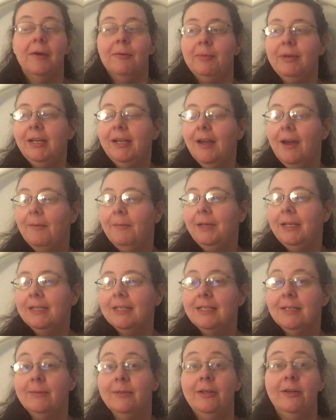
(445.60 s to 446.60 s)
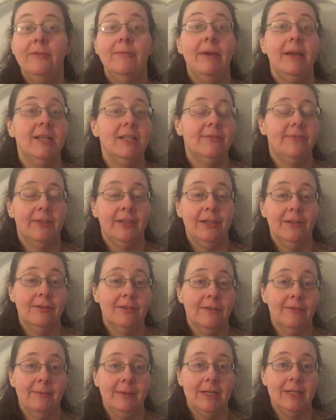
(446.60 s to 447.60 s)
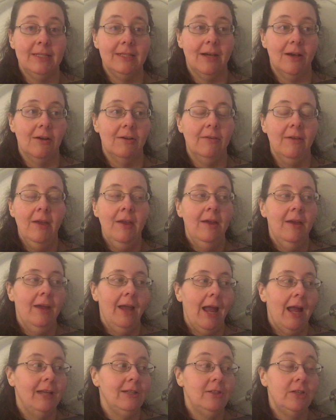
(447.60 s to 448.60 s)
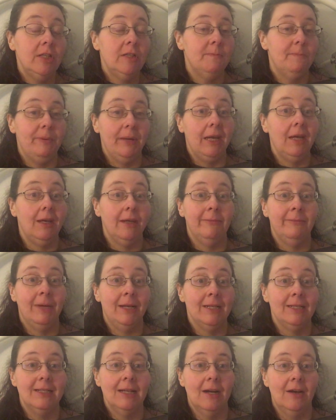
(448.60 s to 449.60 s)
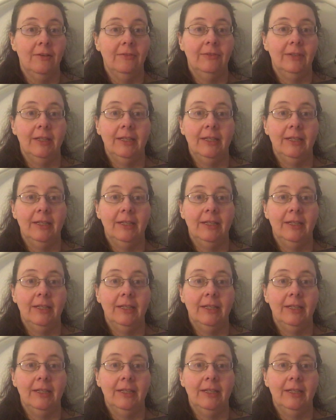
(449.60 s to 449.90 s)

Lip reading: becoming someone who makes videos of myself, and just being myself.